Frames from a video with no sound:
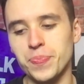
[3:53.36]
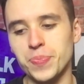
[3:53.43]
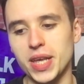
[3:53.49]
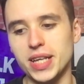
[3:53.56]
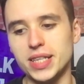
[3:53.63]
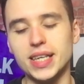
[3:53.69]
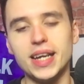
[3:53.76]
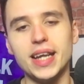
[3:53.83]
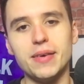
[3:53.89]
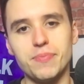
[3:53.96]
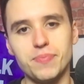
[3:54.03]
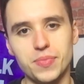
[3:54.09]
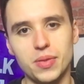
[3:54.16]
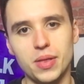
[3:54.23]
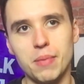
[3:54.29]
he did it
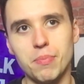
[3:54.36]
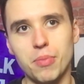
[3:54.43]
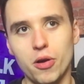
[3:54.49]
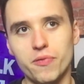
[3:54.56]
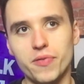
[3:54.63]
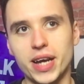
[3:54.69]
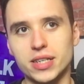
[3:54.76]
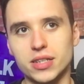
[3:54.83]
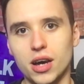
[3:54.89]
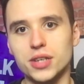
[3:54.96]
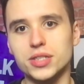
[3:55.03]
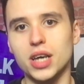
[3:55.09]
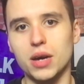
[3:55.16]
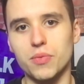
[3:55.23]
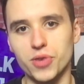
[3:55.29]
in both legs last
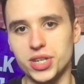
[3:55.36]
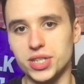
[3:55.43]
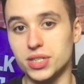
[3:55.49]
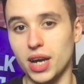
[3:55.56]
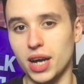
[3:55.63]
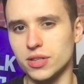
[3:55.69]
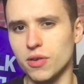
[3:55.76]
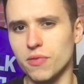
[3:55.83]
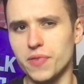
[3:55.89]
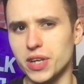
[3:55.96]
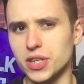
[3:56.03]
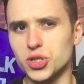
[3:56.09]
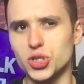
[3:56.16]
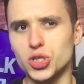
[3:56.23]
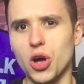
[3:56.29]
time. Reece, I don't think,
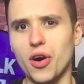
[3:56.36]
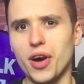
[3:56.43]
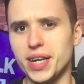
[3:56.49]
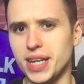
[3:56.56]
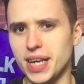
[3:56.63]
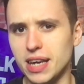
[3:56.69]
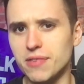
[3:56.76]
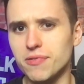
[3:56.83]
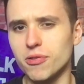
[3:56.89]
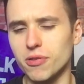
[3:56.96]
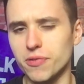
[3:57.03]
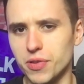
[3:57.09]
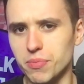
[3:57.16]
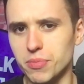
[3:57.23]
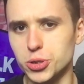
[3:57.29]
started either
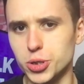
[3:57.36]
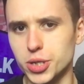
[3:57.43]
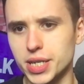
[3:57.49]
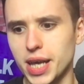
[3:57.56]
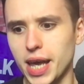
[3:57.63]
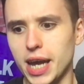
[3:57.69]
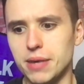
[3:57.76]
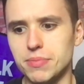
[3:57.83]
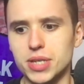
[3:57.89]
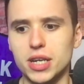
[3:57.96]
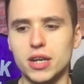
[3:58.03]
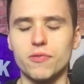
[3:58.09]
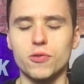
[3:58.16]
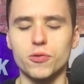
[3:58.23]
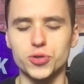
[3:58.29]
of the Madrid games, and
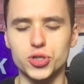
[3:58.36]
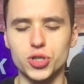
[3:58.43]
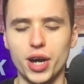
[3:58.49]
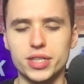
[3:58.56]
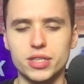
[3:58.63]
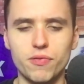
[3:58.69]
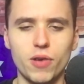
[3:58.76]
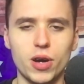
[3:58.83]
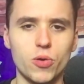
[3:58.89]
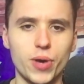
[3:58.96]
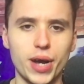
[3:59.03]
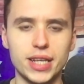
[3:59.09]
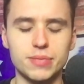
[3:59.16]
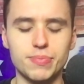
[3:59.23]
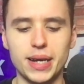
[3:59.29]
then of course started the final
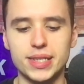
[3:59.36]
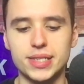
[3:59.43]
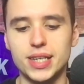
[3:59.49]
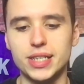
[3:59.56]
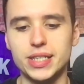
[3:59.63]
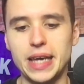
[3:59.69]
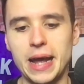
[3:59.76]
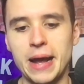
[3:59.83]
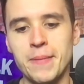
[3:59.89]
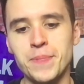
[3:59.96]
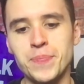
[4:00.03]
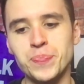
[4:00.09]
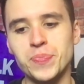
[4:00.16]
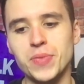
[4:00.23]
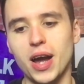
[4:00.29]
against Man City.
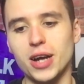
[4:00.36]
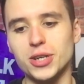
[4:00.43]
I